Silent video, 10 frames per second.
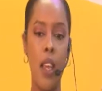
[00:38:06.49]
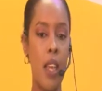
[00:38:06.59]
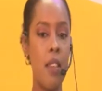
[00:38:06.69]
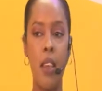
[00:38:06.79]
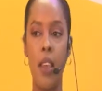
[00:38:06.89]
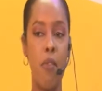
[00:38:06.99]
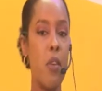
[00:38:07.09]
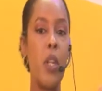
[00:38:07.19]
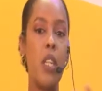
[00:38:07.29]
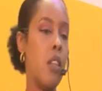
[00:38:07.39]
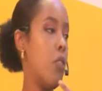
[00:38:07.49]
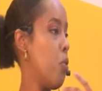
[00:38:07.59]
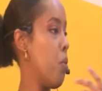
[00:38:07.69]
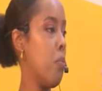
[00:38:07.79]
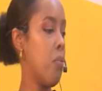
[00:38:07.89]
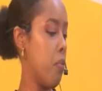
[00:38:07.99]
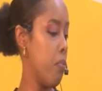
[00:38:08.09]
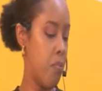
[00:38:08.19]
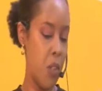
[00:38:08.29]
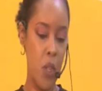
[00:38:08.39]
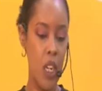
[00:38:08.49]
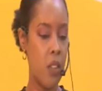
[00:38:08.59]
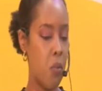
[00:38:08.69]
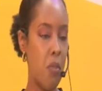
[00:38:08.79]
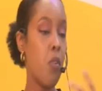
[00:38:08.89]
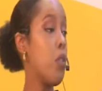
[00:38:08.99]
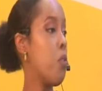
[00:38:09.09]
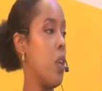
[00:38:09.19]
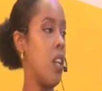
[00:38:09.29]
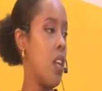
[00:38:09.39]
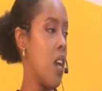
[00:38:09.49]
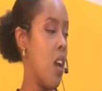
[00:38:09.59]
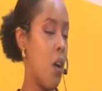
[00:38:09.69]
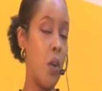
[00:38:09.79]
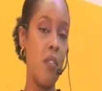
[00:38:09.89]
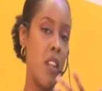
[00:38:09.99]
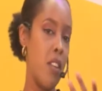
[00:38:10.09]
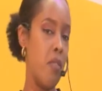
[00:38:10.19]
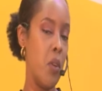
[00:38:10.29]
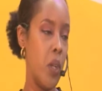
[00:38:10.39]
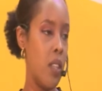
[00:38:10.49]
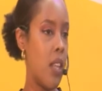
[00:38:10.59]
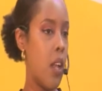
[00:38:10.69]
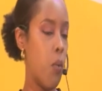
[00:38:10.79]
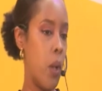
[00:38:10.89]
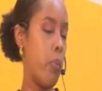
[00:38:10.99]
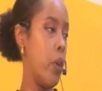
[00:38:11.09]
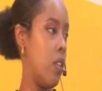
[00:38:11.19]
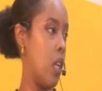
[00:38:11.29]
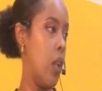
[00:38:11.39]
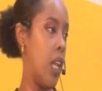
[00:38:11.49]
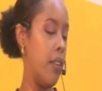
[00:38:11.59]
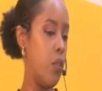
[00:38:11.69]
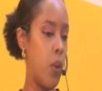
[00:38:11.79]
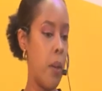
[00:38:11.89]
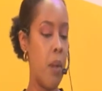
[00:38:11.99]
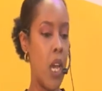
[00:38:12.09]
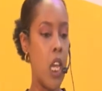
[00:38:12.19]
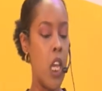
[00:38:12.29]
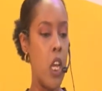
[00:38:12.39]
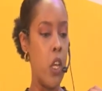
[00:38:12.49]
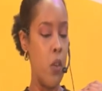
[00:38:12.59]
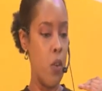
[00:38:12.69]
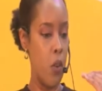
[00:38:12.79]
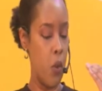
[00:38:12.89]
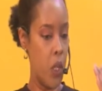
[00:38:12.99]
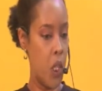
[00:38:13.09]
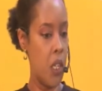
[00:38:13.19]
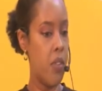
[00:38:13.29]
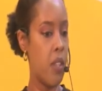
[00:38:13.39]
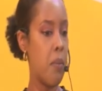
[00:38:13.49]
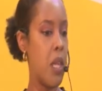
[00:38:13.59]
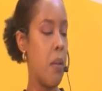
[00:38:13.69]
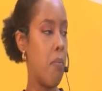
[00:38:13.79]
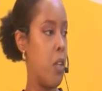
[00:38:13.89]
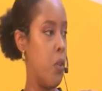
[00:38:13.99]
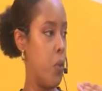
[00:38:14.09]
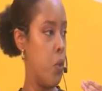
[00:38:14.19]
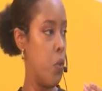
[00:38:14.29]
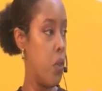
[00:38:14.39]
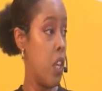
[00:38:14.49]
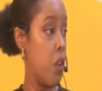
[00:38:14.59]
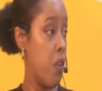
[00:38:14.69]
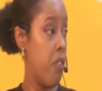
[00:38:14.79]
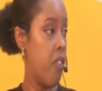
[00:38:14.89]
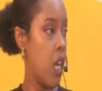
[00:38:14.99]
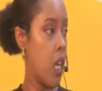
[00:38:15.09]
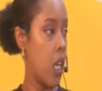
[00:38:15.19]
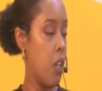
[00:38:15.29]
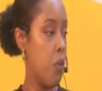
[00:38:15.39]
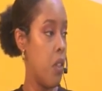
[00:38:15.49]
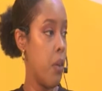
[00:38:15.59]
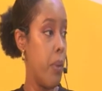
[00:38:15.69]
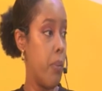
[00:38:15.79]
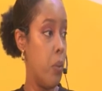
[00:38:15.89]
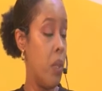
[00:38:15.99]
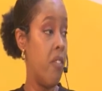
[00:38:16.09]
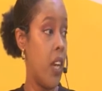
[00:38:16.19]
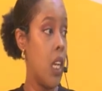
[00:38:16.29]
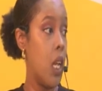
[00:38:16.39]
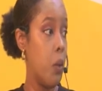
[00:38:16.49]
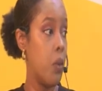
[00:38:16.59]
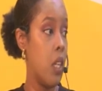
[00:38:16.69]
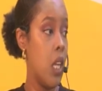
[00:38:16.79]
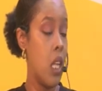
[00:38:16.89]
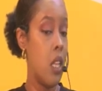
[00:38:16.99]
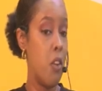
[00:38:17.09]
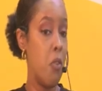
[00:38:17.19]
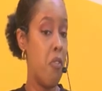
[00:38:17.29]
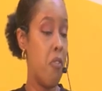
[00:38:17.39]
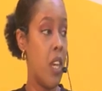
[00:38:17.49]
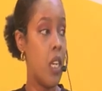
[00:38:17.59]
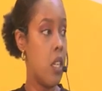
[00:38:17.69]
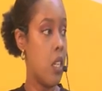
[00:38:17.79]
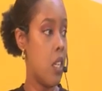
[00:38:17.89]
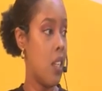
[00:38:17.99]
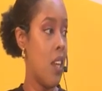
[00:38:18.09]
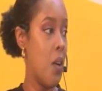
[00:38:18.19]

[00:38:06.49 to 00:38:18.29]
I think everyone in this room, between us, we've gone through it, or even the viewers at one point in our lives, whereby, you know, you achieve something, but you think you're a fake, and you think people will find out that you faked it,